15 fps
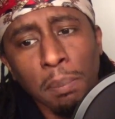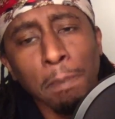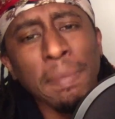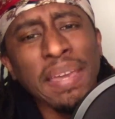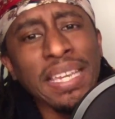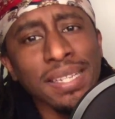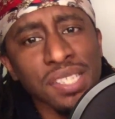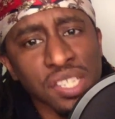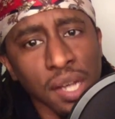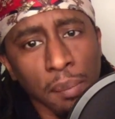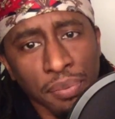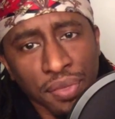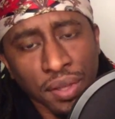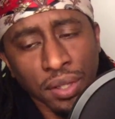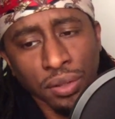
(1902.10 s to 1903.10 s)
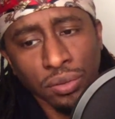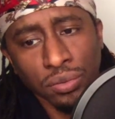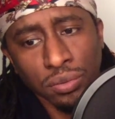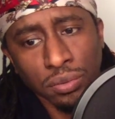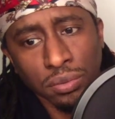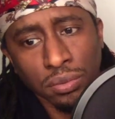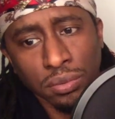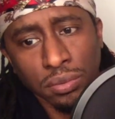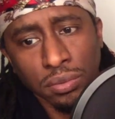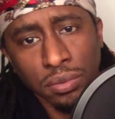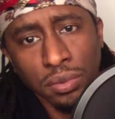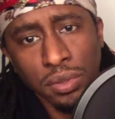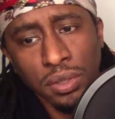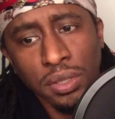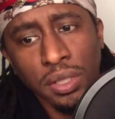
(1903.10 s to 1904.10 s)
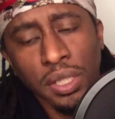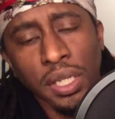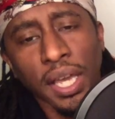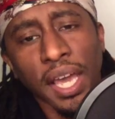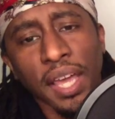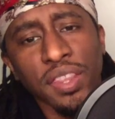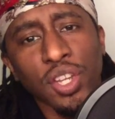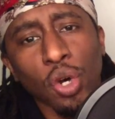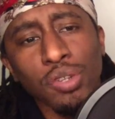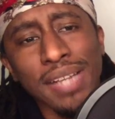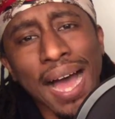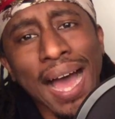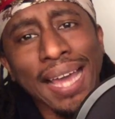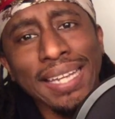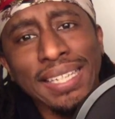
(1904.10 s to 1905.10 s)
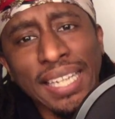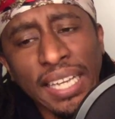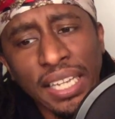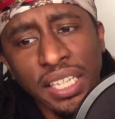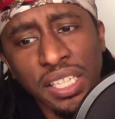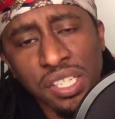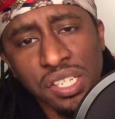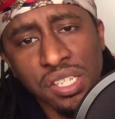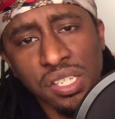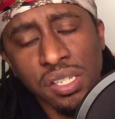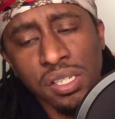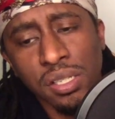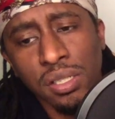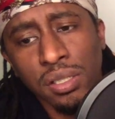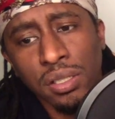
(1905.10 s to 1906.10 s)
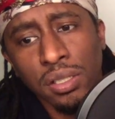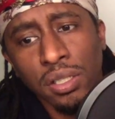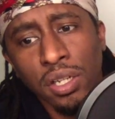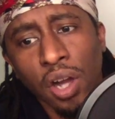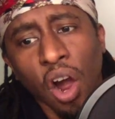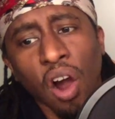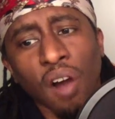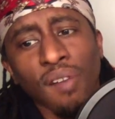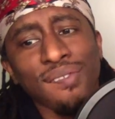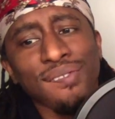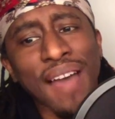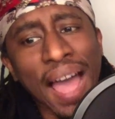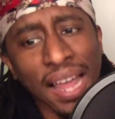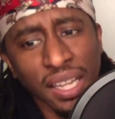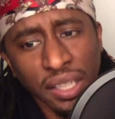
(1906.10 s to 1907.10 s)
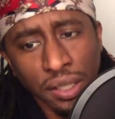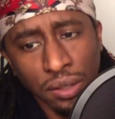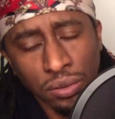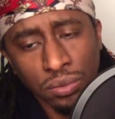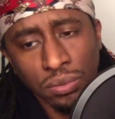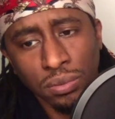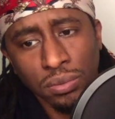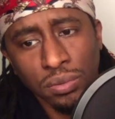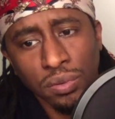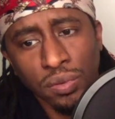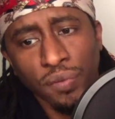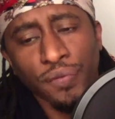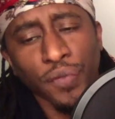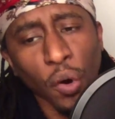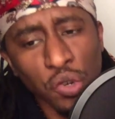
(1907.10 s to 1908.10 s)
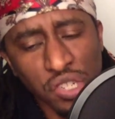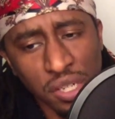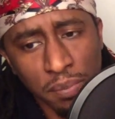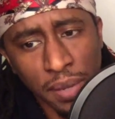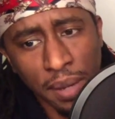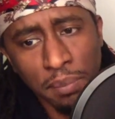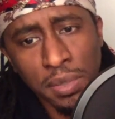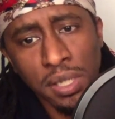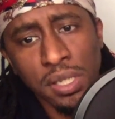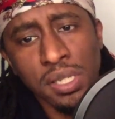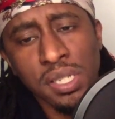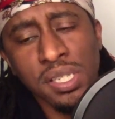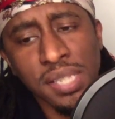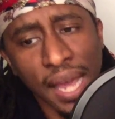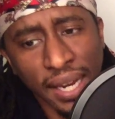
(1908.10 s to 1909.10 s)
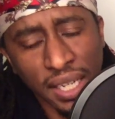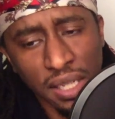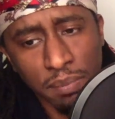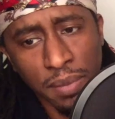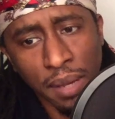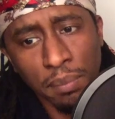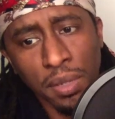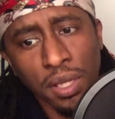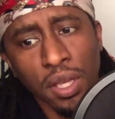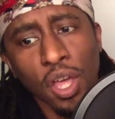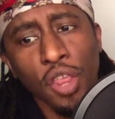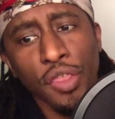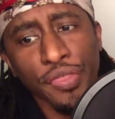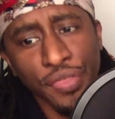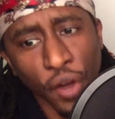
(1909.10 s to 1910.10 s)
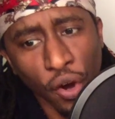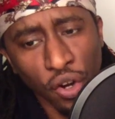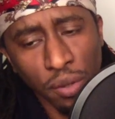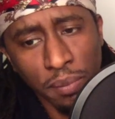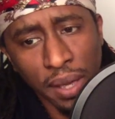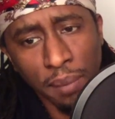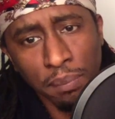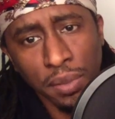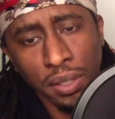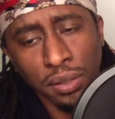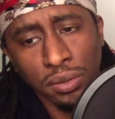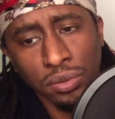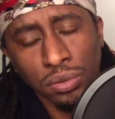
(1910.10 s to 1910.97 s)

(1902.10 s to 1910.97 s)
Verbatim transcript: means something. And those ideas are valid. First Amendment, Second Amendment, Third Amendment.